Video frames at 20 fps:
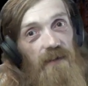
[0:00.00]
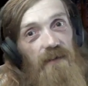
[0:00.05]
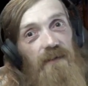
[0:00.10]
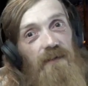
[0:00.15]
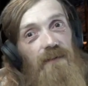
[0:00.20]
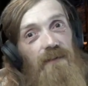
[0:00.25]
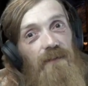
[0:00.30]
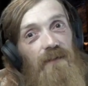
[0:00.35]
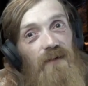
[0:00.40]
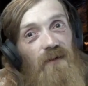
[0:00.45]

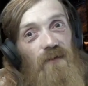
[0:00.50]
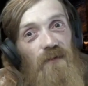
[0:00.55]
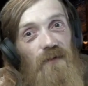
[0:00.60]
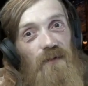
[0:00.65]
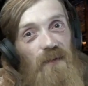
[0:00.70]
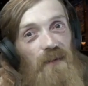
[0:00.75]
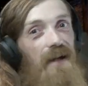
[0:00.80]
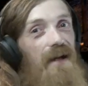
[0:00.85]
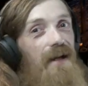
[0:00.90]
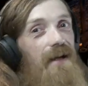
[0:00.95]
don't do what
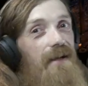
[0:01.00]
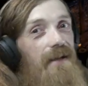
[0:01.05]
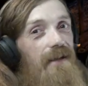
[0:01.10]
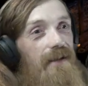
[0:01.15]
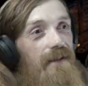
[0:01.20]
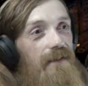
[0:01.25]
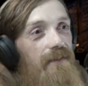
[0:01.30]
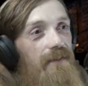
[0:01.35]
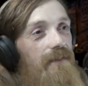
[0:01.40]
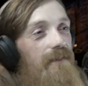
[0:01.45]
I did,
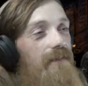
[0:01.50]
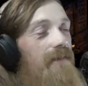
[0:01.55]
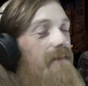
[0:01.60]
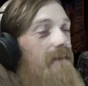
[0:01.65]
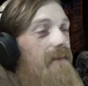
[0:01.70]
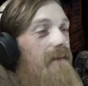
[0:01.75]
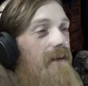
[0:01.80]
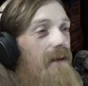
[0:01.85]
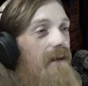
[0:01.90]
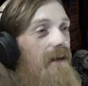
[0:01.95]

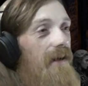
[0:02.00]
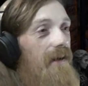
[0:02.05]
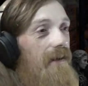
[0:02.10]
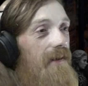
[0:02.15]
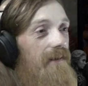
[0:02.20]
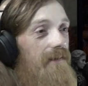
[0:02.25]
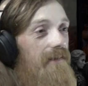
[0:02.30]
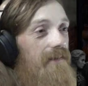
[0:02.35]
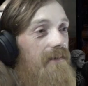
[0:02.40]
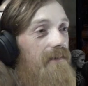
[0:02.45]

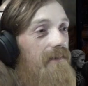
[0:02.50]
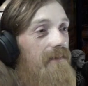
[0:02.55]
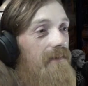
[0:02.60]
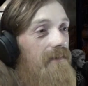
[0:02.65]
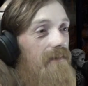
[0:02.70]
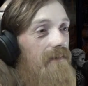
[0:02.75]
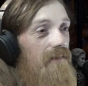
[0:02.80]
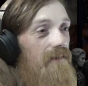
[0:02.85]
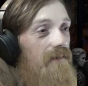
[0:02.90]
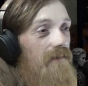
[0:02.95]
and
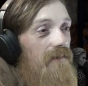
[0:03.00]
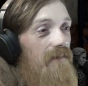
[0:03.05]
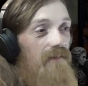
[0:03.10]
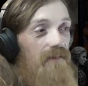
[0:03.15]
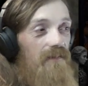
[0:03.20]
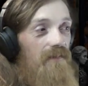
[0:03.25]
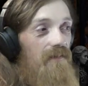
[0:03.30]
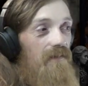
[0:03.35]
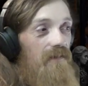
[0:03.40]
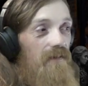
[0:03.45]

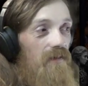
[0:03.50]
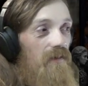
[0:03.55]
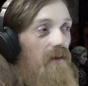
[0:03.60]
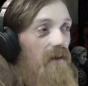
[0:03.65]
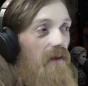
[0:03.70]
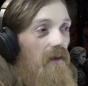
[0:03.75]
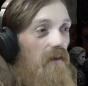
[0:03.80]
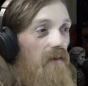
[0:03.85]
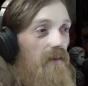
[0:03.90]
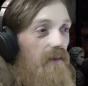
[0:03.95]
you can
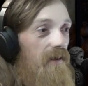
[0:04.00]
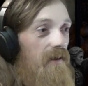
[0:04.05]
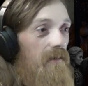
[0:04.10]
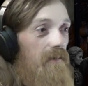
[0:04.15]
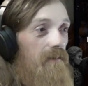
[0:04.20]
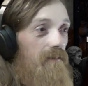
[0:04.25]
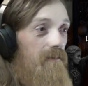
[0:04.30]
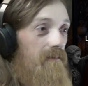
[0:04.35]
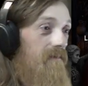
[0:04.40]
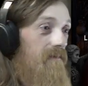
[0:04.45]
clear
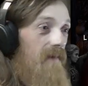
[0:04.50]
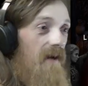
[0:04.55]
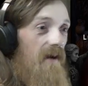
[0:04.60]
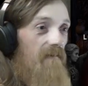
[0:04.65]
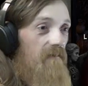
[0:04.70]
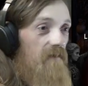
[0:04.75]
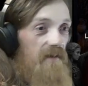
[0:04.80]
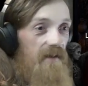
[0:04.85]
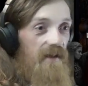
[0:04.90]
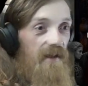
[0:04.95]

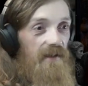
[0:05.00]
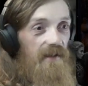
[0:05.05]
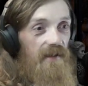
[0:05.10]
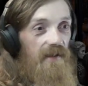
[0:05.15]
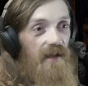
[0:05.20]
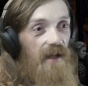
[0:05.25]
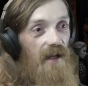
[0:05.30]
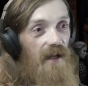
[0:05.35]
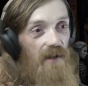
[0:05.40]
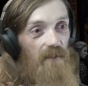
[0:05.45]
everything in the
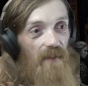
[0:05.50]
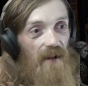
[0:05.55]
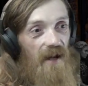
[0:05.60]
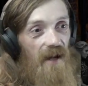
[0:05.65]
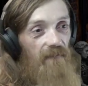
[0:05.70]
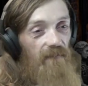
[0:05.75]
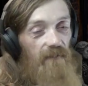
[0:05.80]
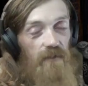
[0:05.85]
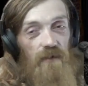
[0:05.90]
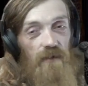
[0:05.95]
game. I
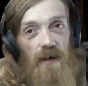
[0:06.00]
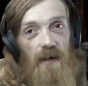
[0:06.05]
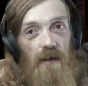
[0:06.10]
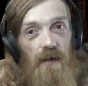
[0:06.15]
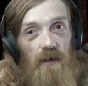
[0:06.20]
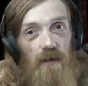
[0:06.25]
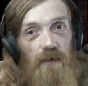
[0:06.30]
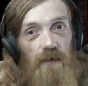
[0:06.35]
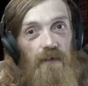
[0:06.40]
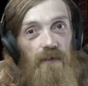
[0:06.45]
haven't tried it
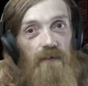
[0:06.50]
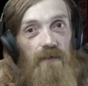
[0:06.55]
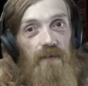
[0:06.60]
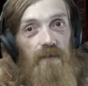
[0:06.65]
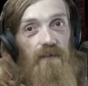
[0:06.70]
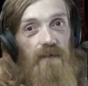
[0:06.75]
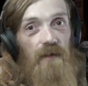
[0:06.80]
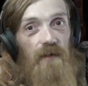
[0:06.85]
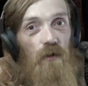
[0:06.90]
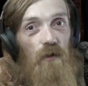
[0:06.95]
on
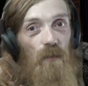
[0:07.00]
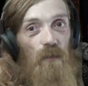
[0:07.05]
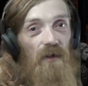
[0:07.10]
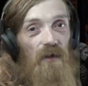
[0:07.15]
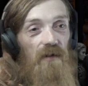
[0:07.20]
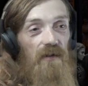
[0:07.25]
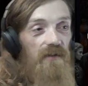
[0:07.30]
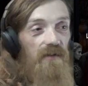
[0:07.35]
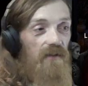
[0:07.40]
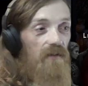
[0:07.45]
the
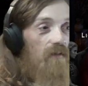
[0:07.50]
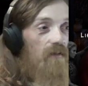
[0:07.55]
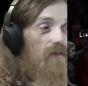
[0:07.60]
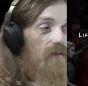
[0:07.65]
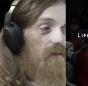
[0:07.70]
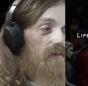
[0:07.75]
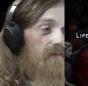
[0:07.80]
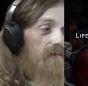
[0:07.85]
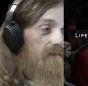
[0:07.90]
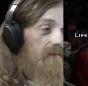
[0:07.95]
Ubers
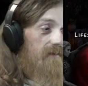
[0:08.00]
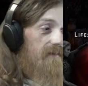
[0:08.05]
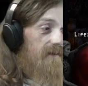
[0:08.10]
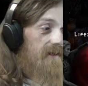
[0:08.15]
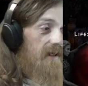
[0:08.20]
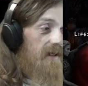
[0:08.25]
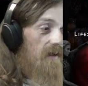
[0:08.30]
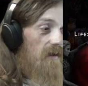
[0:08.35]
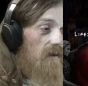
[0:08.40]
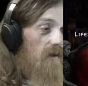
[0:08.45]
or
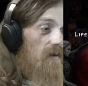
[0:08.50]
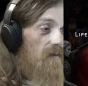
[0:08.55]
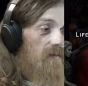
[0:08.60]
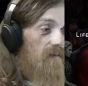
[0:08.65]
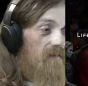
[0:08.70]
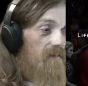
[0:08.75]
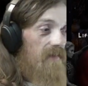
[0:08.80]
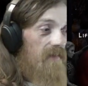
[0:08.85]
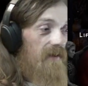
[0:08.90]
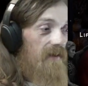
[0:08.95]
Declone,
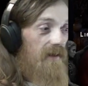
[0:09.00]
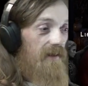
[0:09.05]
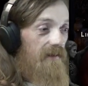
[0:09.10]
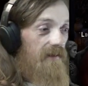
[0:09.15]
but